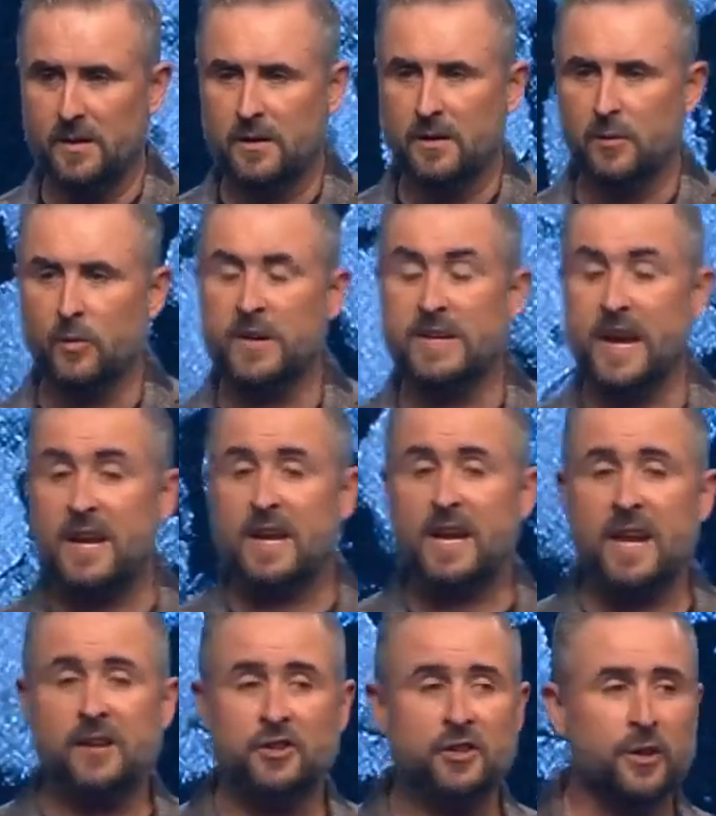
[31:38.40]
We
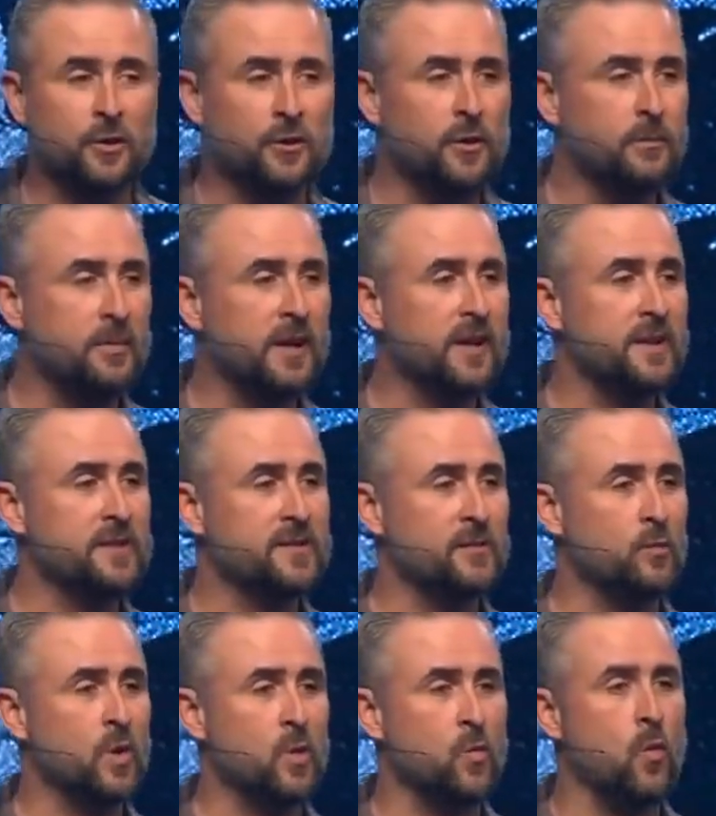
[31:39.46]
dedicate children because
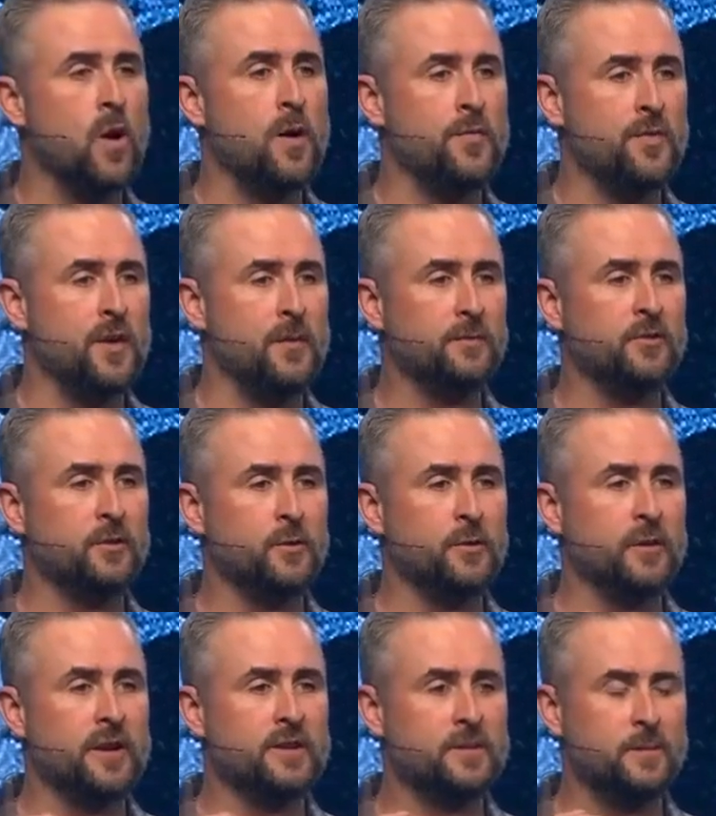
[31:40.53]
we want them to
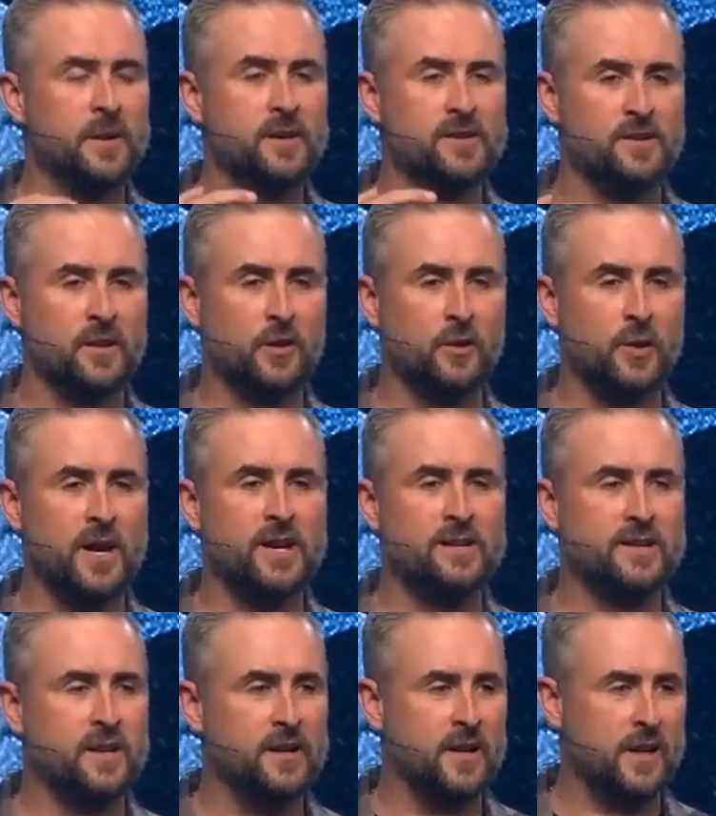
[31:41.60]
experience the
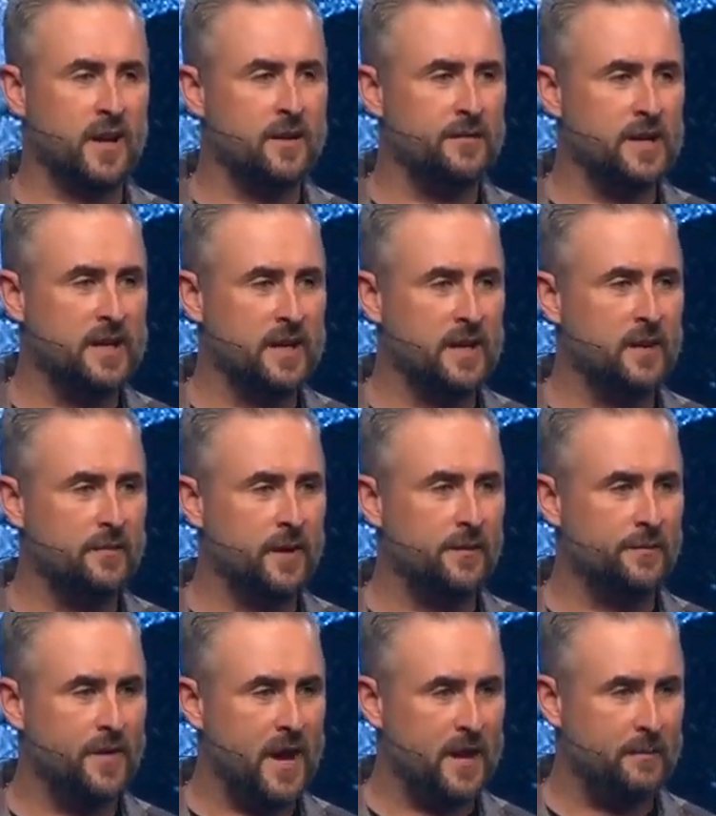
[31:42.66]
grace and the covenant of our
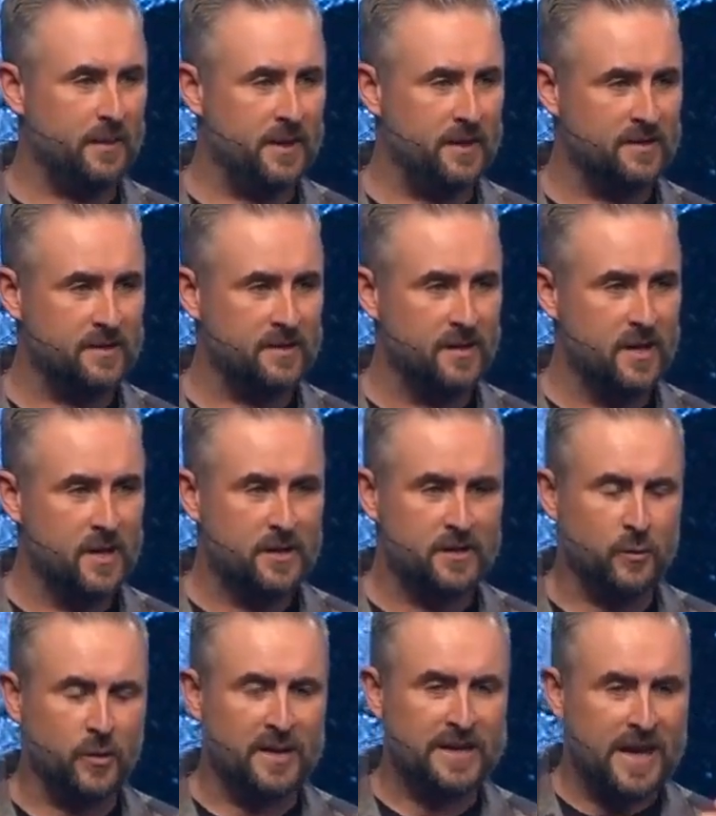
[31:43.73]
families.
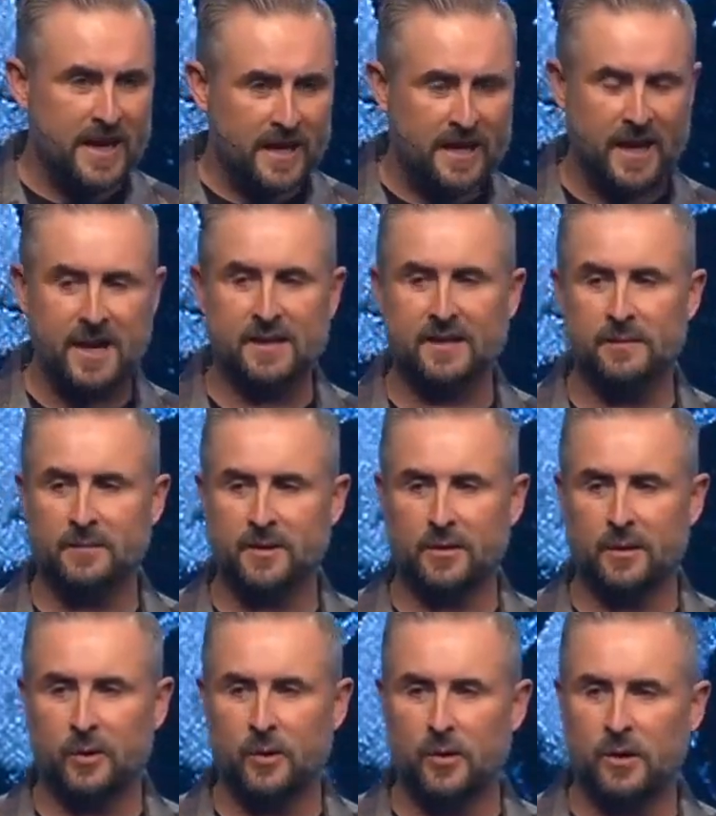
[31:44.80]
So we dedicate them to
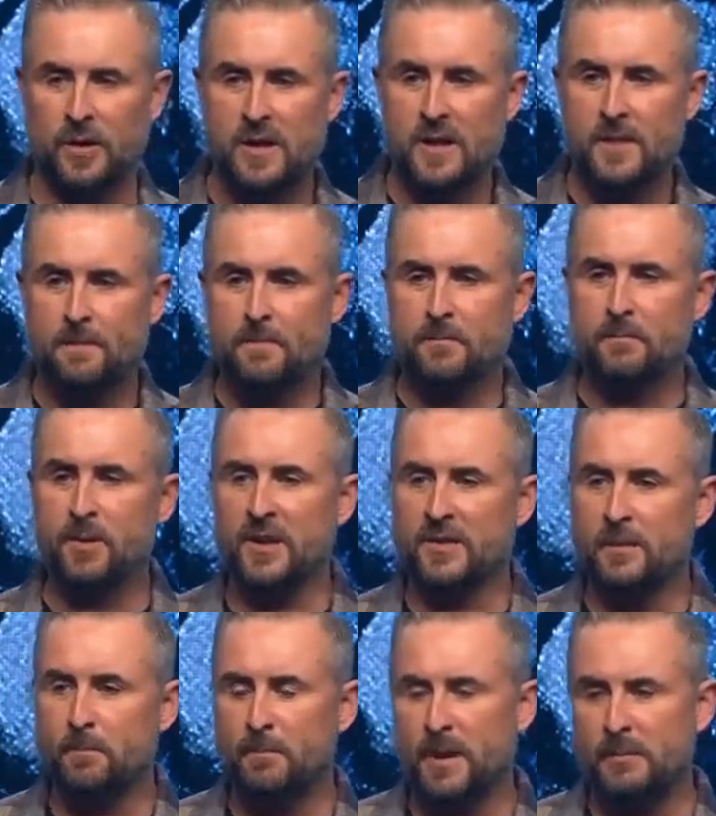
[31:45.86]
the Lord. But
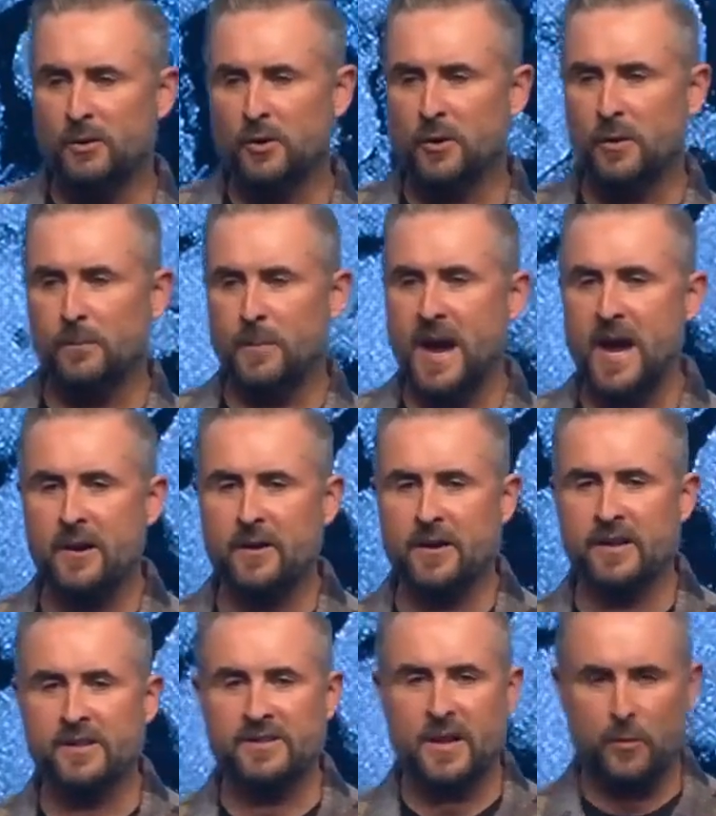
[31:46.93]
the biblical pattern
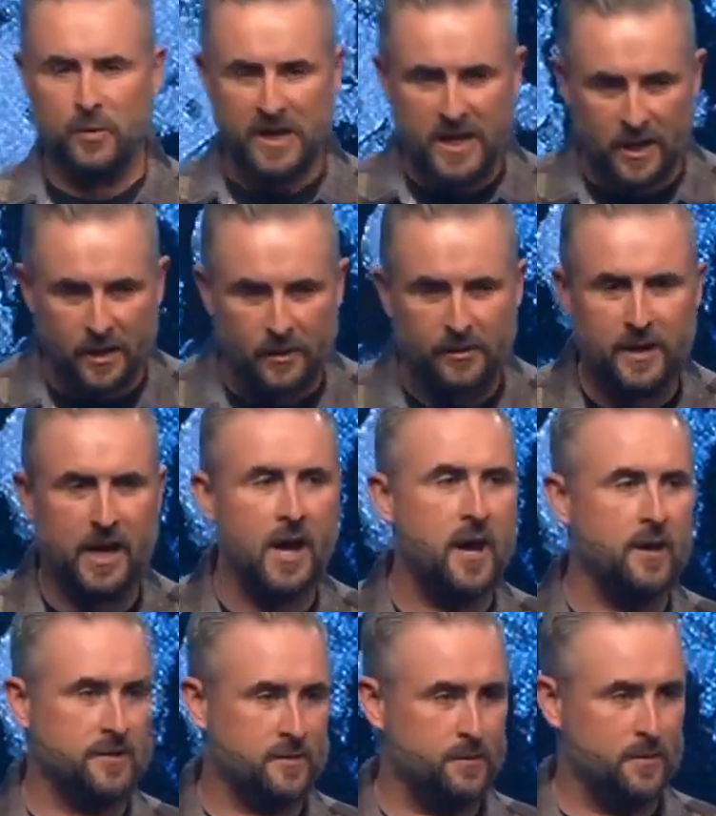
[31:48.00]
is that we hear the
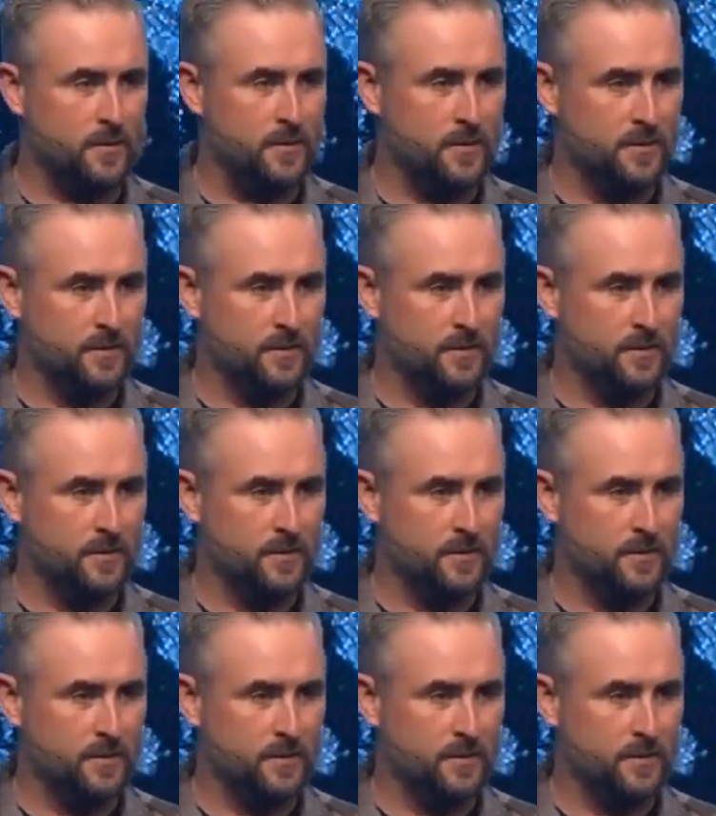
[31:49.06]
gospel,